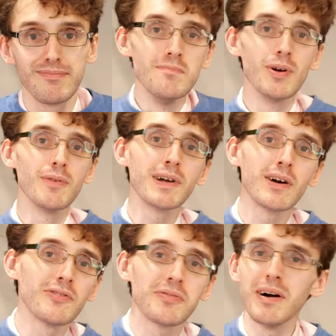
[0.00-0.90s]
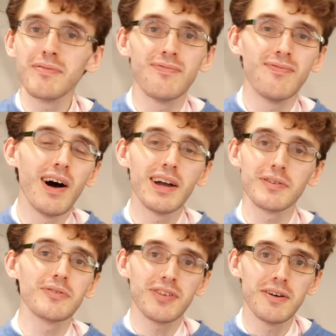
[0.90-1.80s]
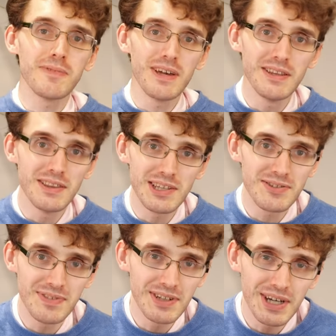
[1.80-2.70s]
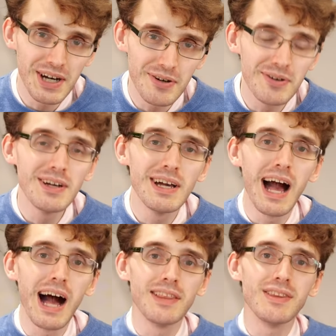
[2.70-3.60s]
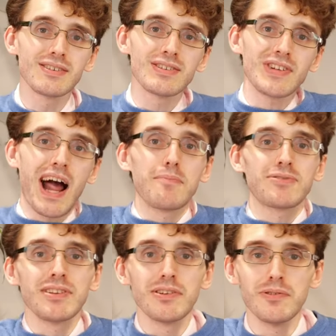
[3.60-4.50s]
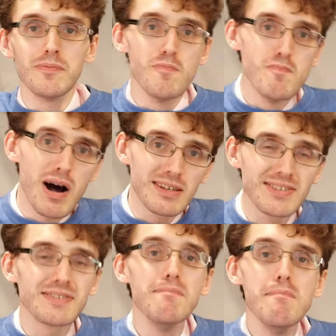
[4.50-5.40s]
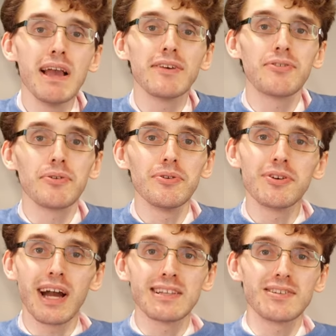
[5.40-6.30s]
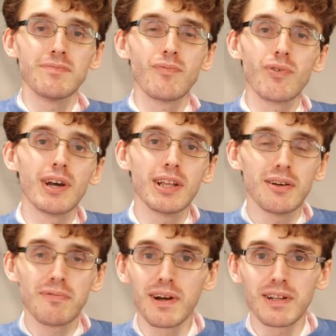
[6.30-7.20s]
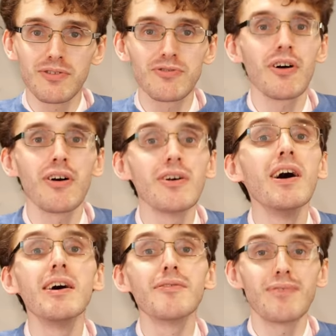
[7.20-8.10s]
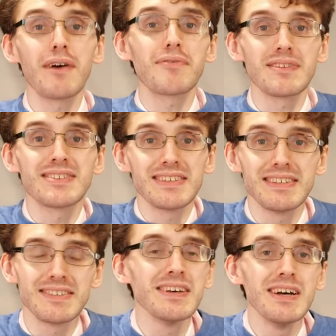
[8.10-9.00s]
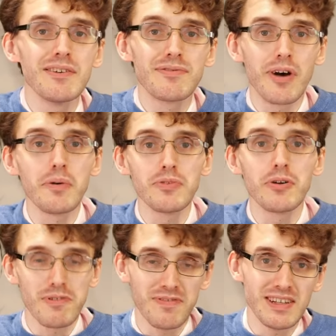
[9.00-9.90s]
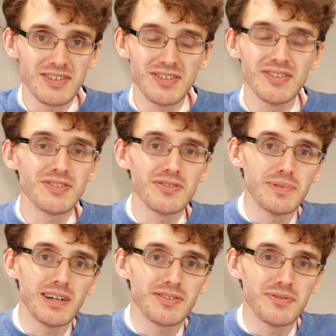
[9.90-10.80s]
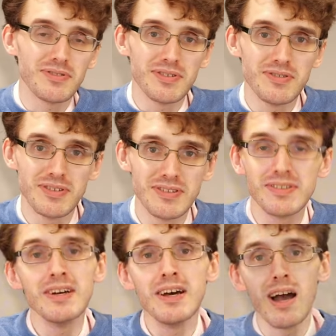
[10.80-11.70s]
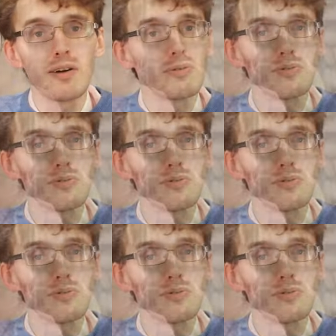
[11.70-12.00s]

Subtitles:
Moving on to my final tip in this video, and this is an absolute must, make sure you get some really, really strong references from your professors, your personal tutors, or